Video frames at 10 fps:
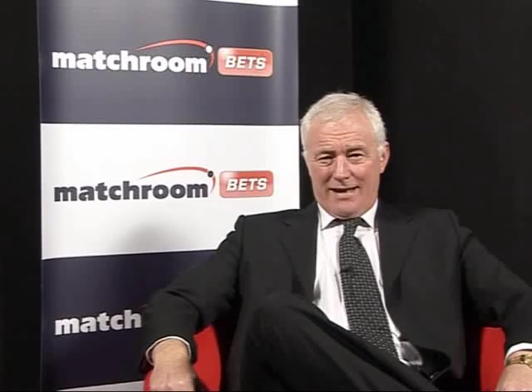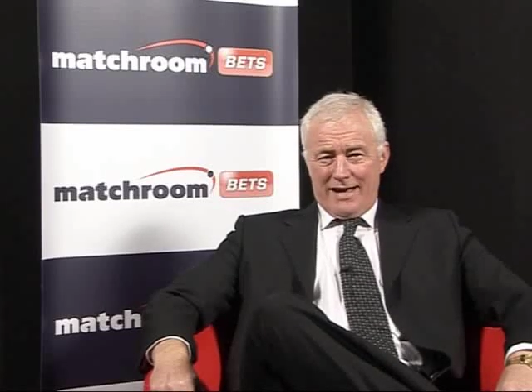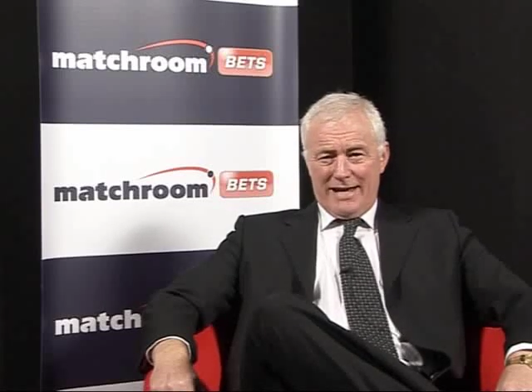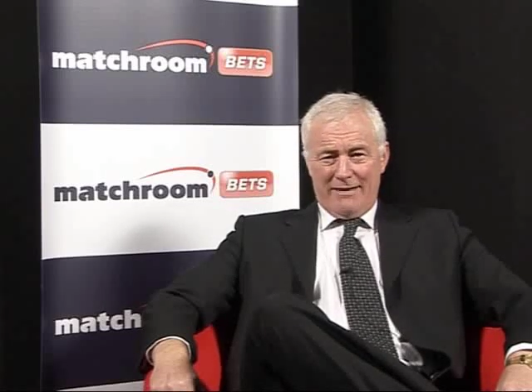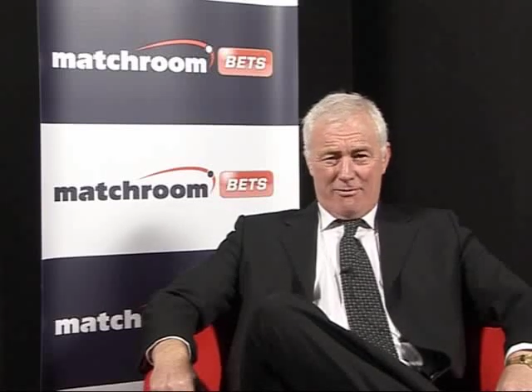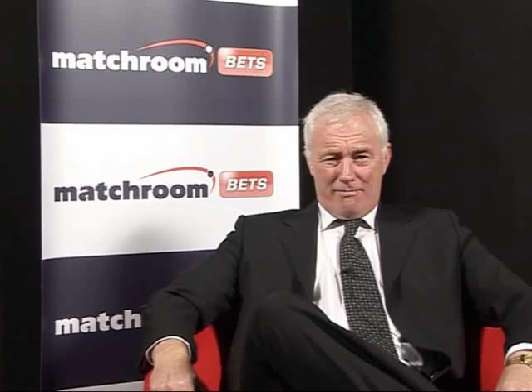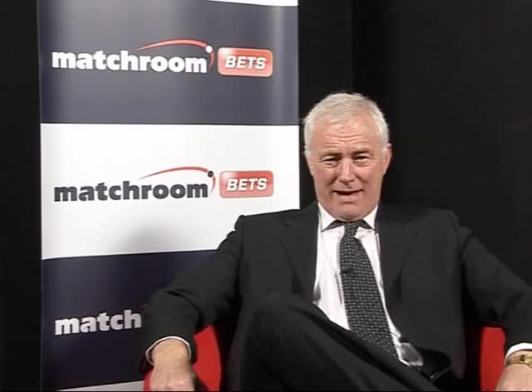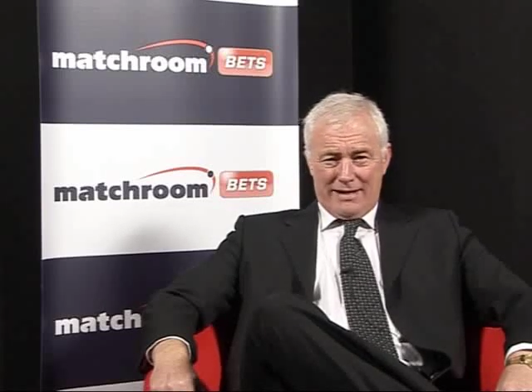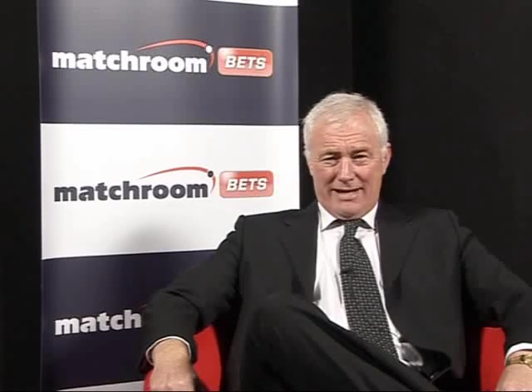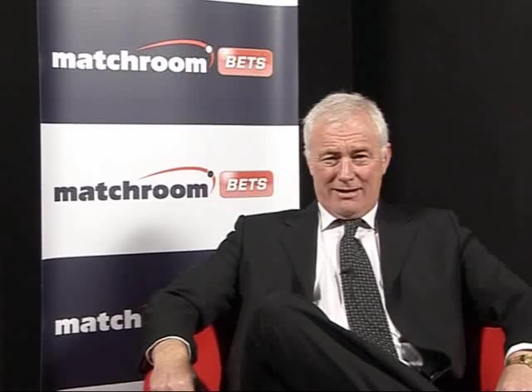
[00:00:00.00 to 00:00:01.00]
And even
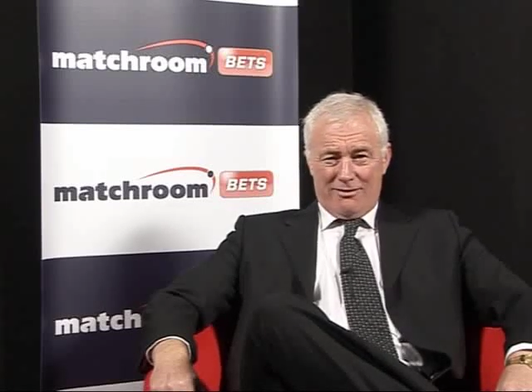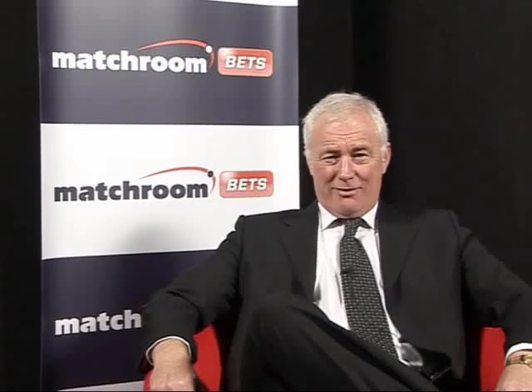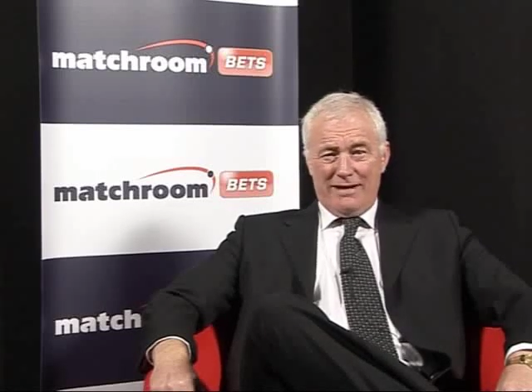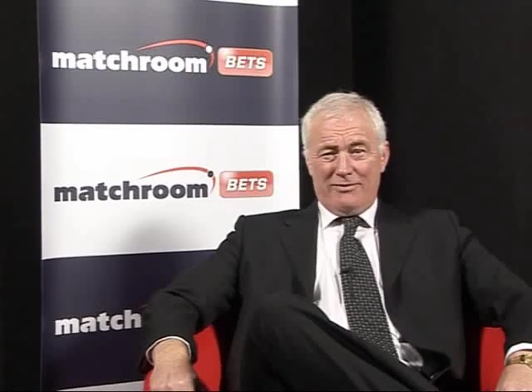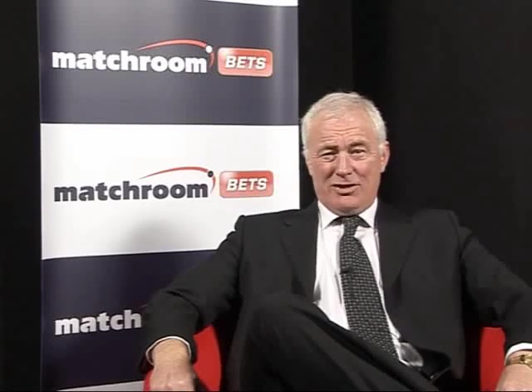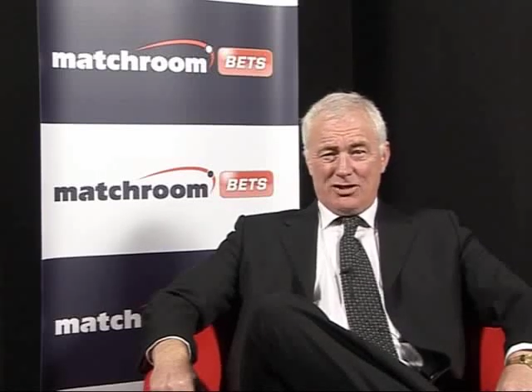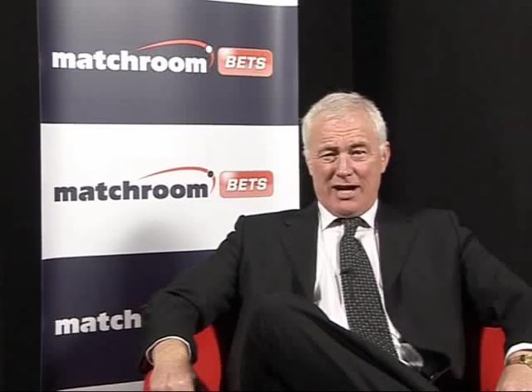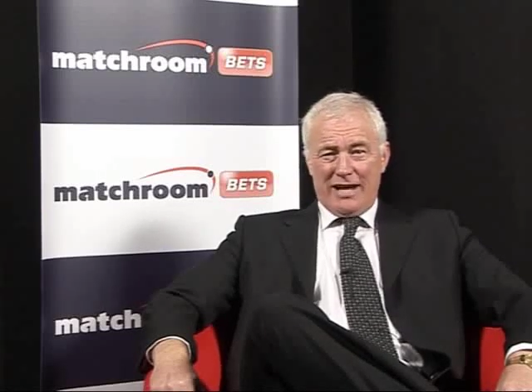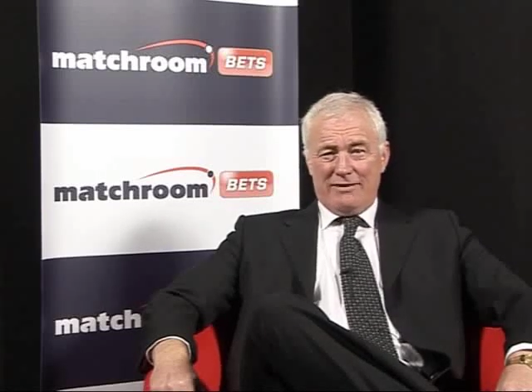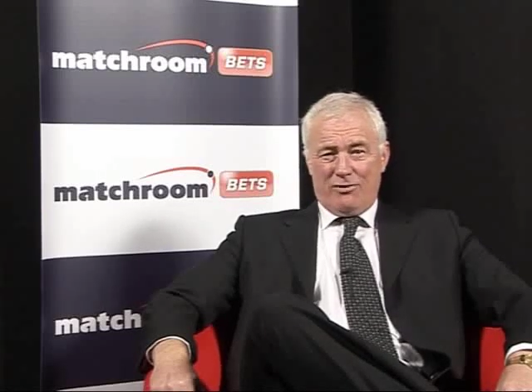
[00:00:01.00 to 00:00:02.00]
money, or even a
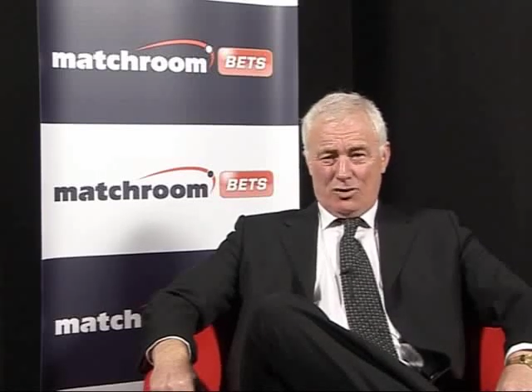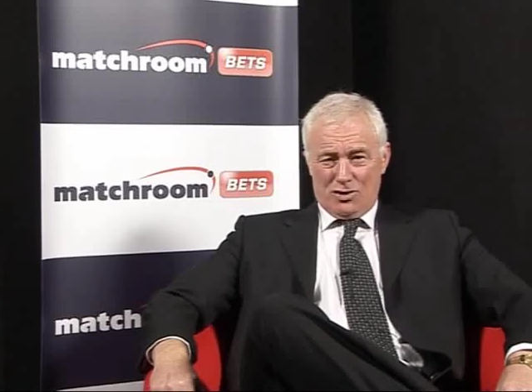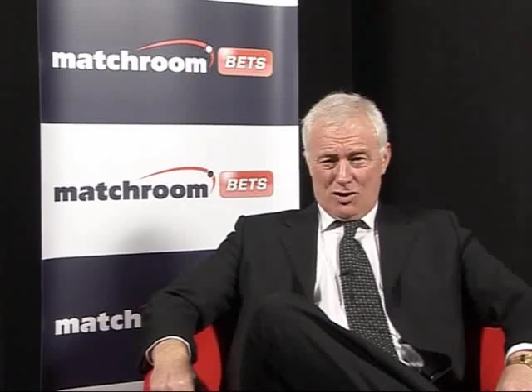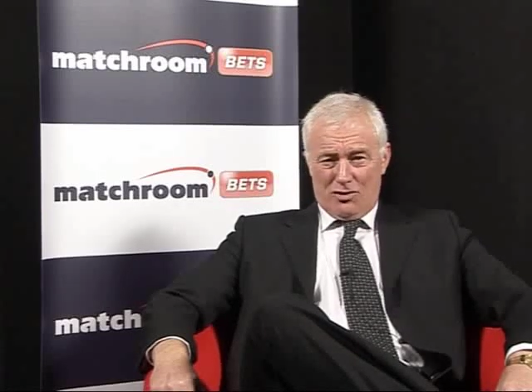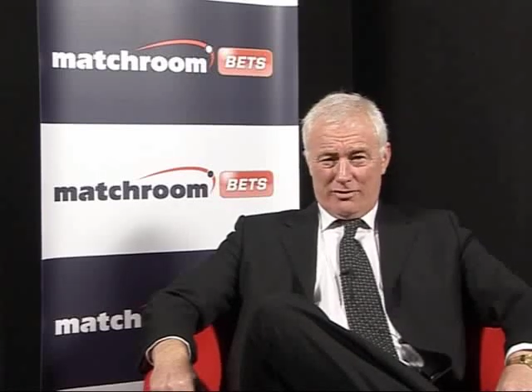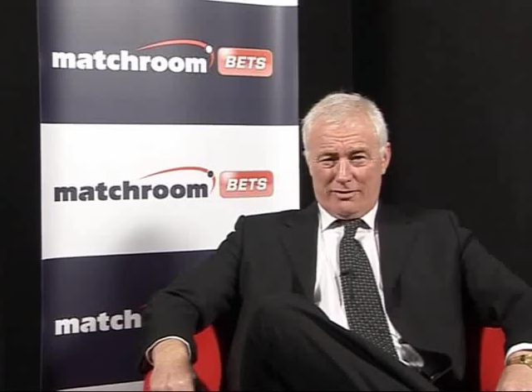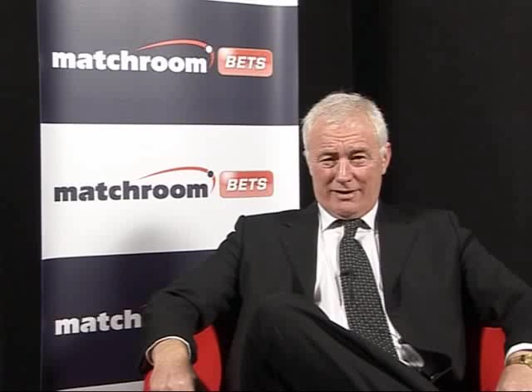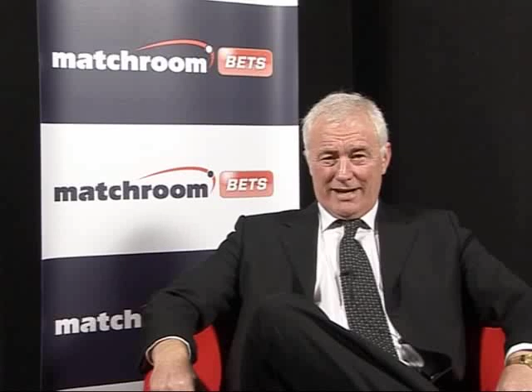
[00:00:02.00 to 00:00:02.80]
shade of odds on,